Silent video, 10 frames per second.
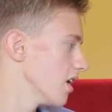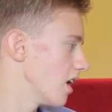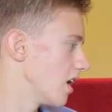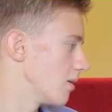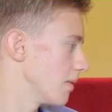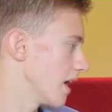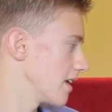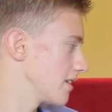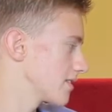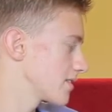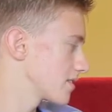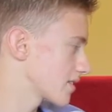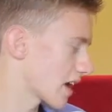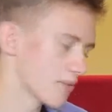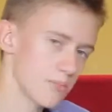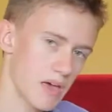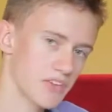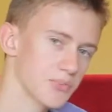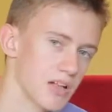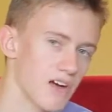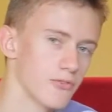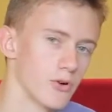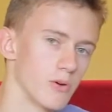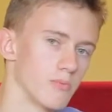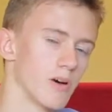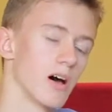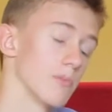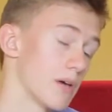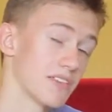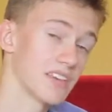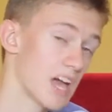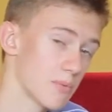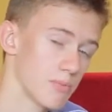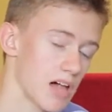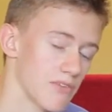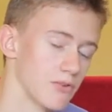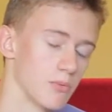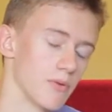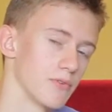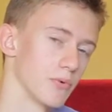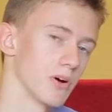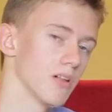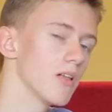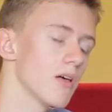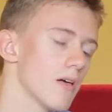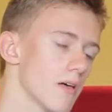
and it's kind of a base platform, base camera platform, if you will.